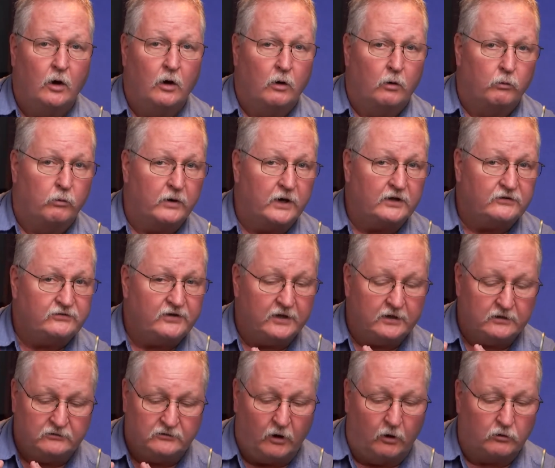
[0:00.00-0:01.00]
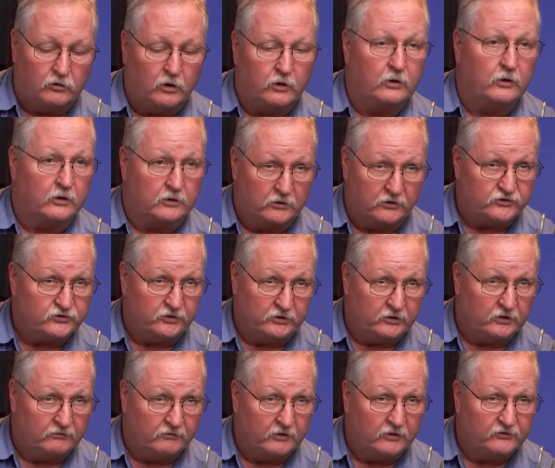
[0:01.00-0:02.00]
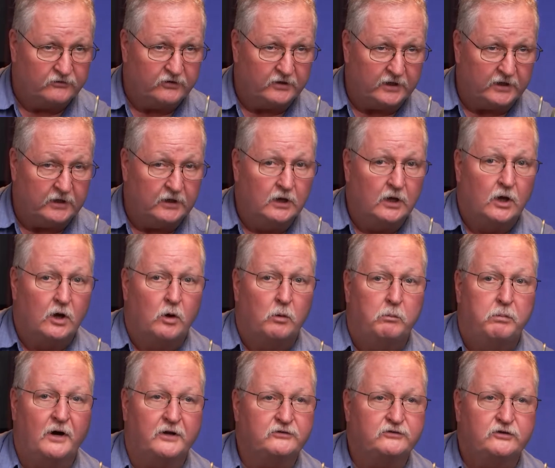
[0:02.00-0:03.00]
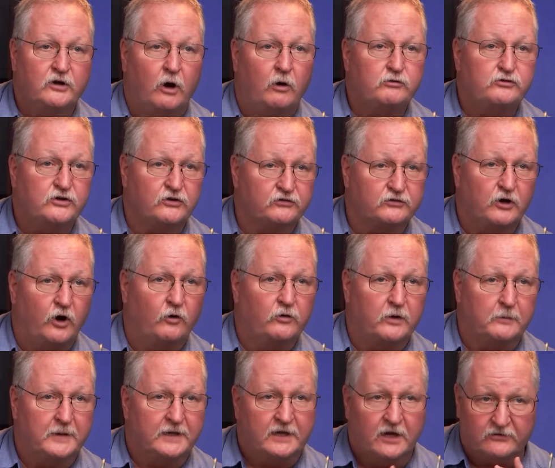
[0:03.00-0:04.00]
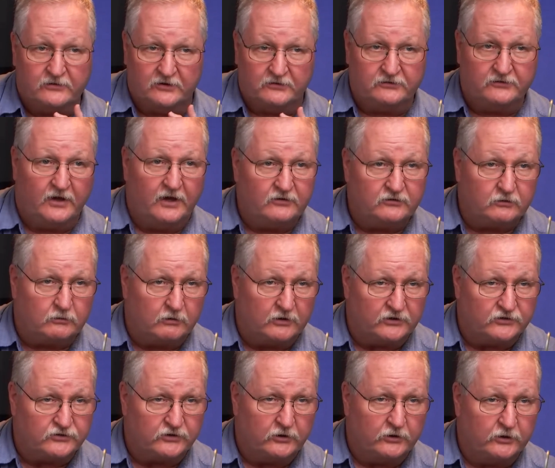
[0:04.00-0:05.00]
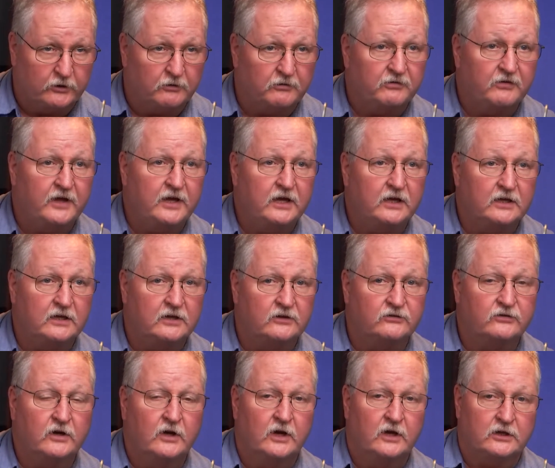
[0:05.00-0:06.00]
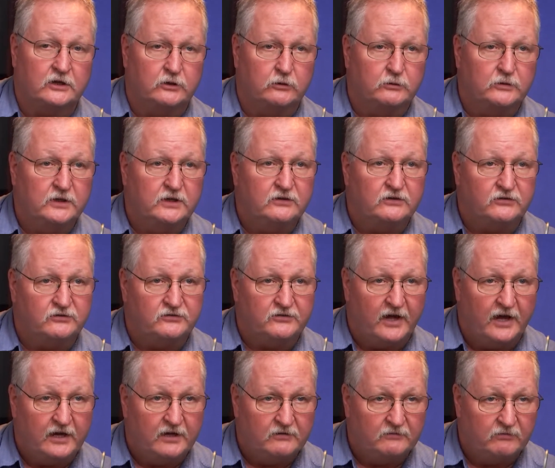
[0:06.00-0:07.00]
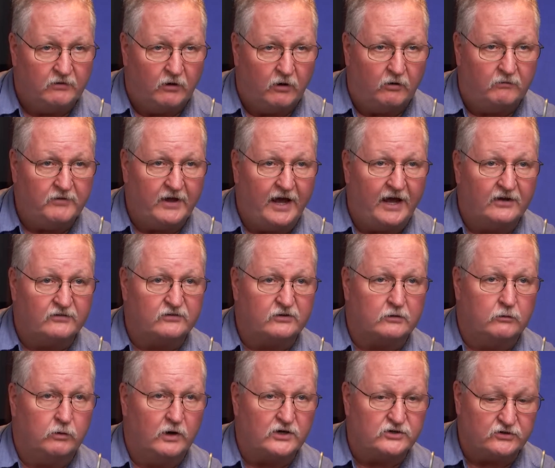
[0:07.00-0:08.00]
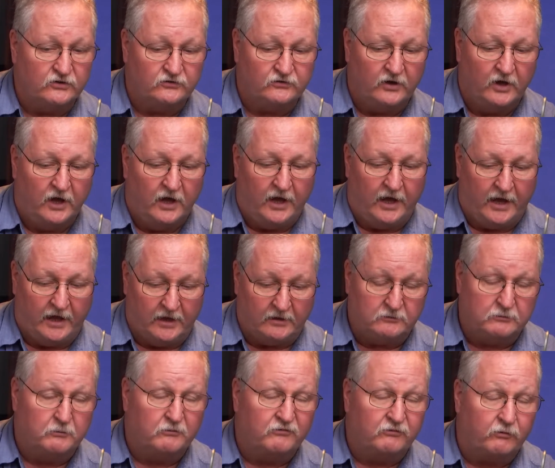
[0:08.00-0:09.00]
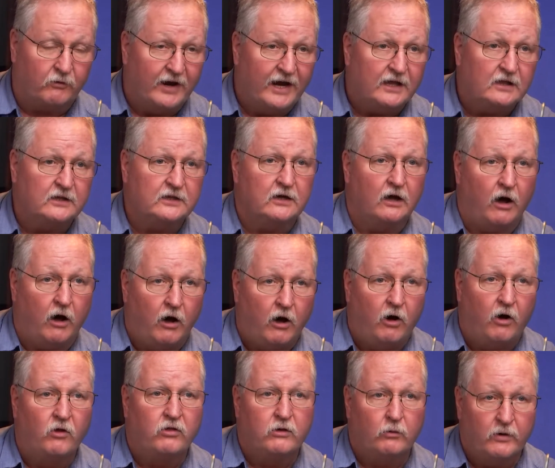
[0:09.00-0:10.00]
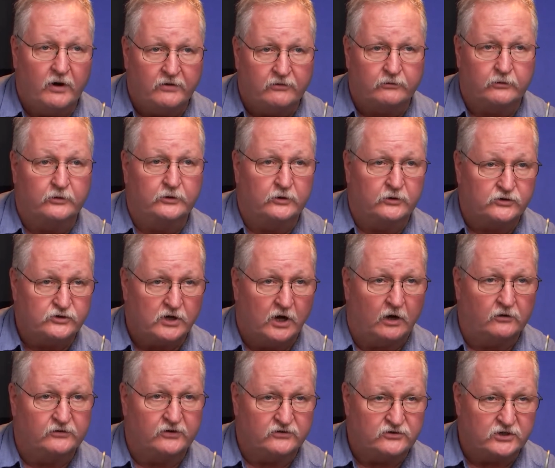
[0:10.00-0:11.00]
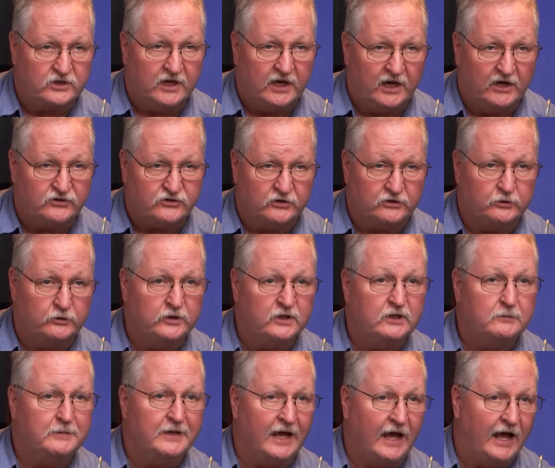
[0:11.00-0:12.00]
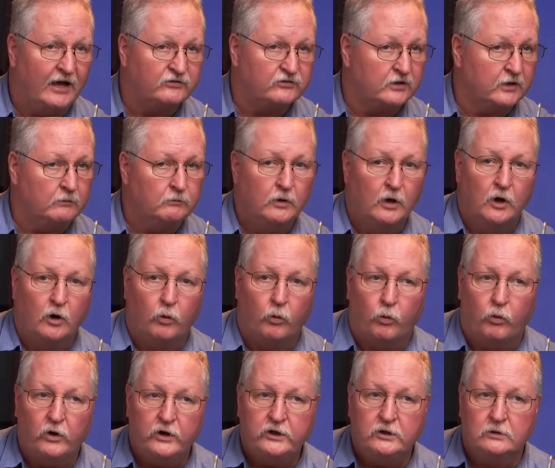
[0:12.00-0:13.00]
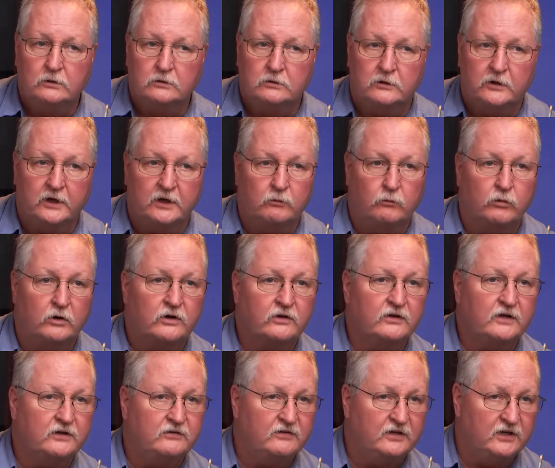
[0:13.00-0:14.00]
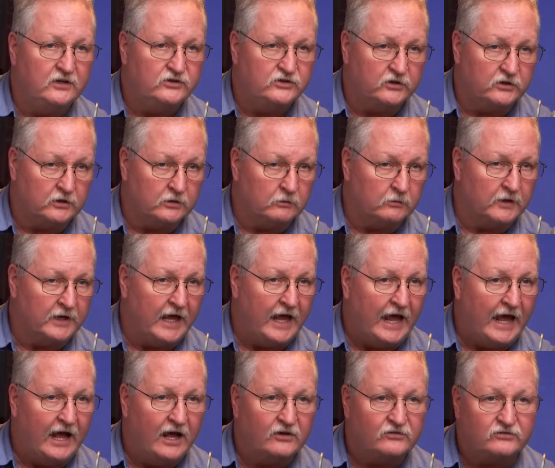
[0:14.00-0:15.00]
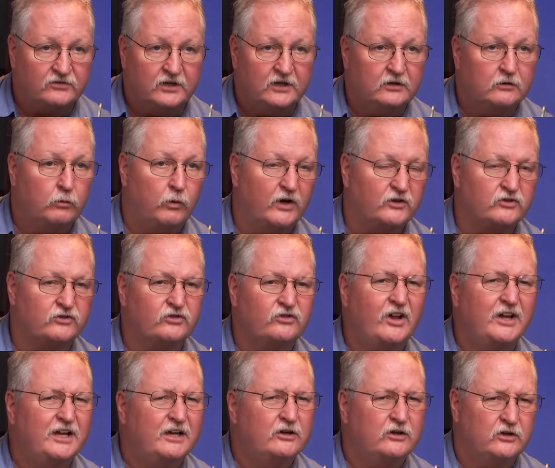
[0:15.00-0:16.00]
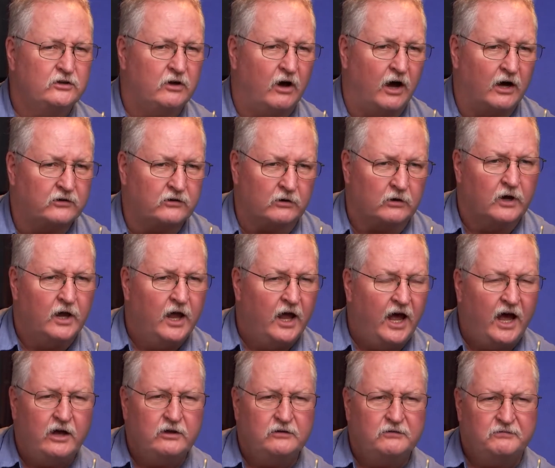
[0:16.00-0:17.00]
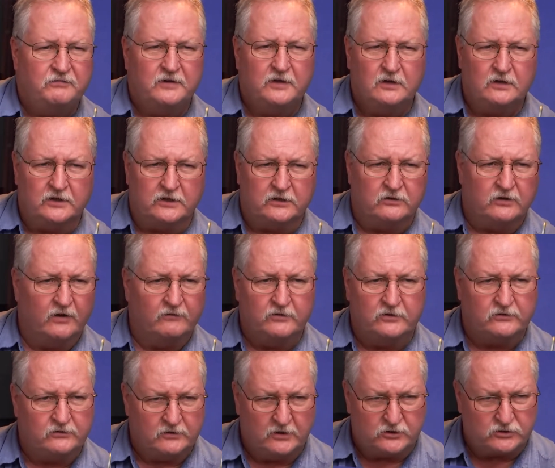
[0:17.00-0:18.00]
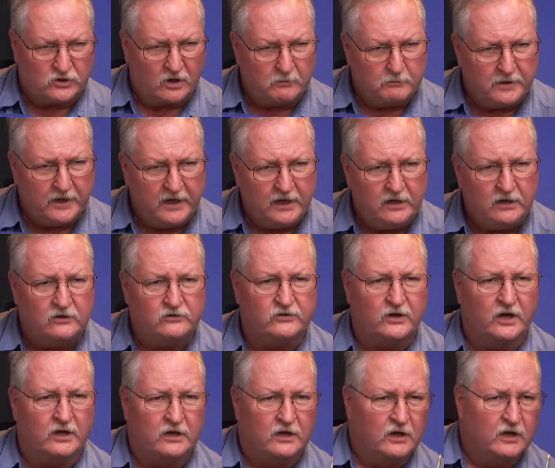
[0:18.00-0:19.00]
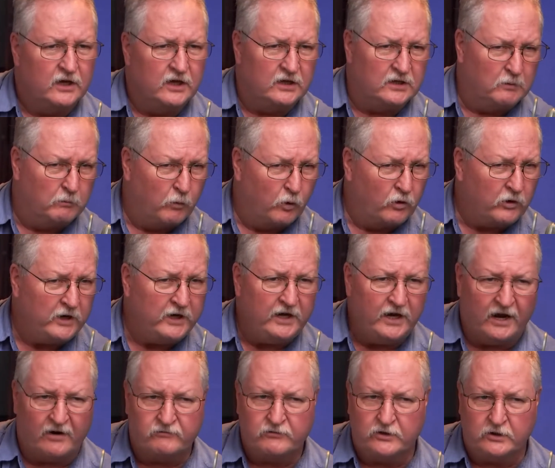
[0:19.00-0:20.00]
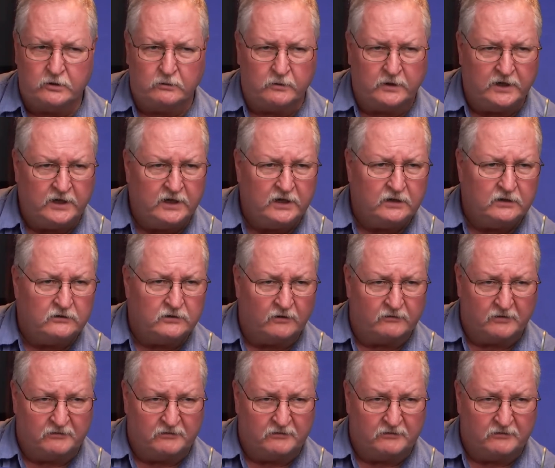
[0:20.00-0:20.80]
we're not saying don't go to a Christian university, but don't just go there because it says Christian or you think it is. You need to stay involved, ask the questions, and frankly, all the way through your child's education, you need to be asking them, what are you learning? What are they teaching you? And asking questions. It's like a good doctor. How are you feeling? Do you have a sharp pain? Is that in the morning after you eat? Do you have a